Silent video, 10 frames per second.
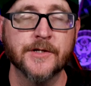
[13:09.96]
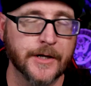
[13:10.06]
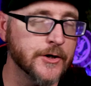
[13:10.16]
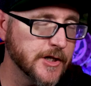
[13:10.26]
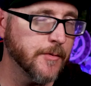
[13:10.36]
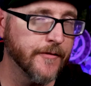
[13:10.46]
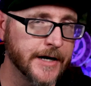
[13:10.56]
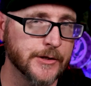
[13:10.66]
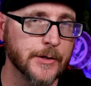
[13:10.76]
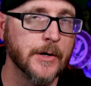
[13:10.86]
So they usually
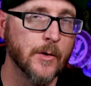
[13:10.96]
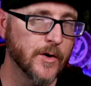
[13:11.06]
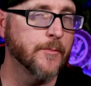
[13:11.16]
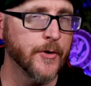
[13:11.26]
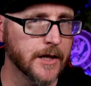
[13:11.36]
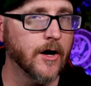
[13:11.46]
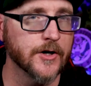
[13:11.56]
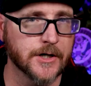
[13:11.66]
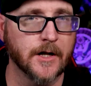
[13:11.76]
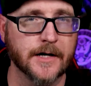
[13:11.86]
provide you with a pretty
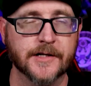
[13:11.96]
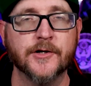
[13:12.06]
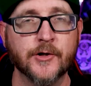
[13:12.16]
large closet.